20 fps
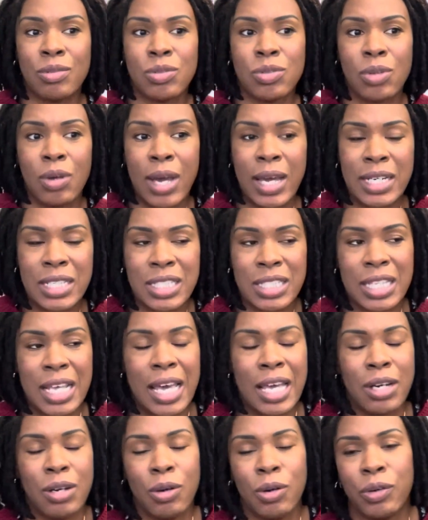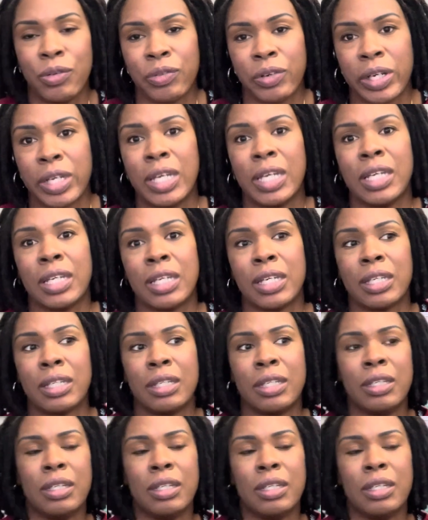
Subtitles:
So I just had overheated.